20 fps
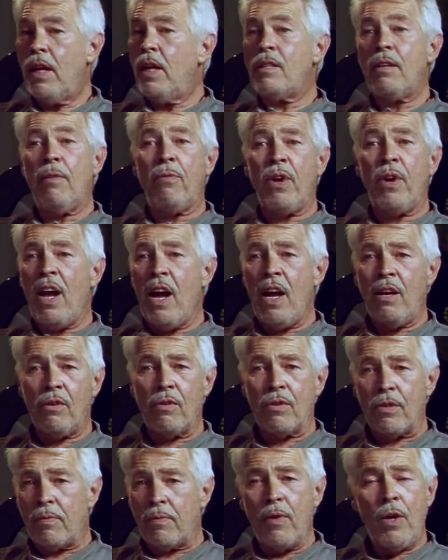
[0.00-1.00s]
as every
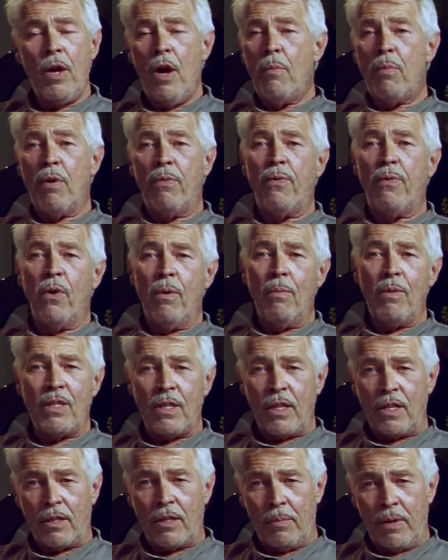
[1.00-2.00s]
actor's performance
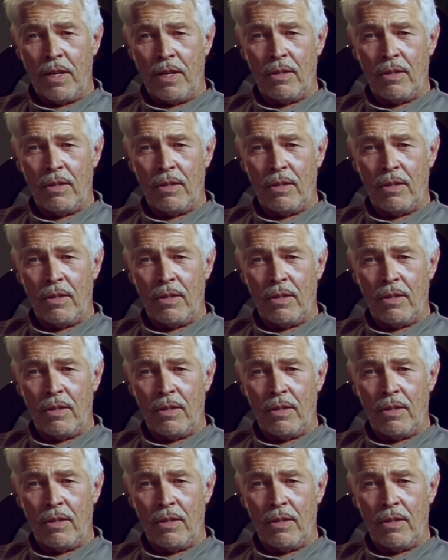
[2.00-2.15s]
has to be